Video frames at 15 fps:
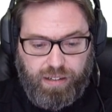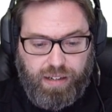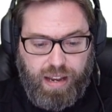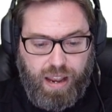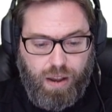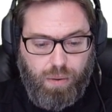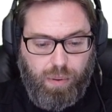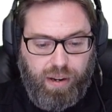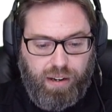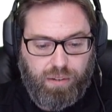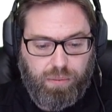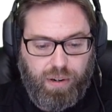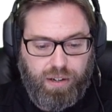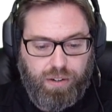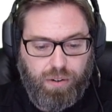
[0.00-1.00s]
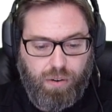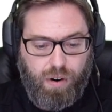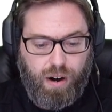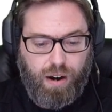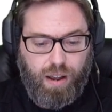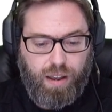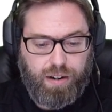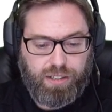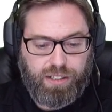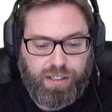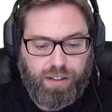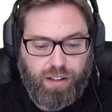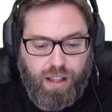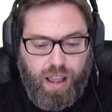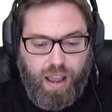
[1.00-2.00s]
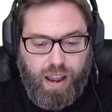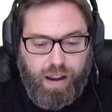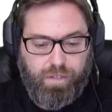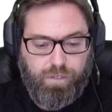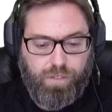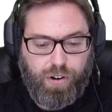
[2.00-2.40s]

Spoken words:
Now we can redo our HANA CLI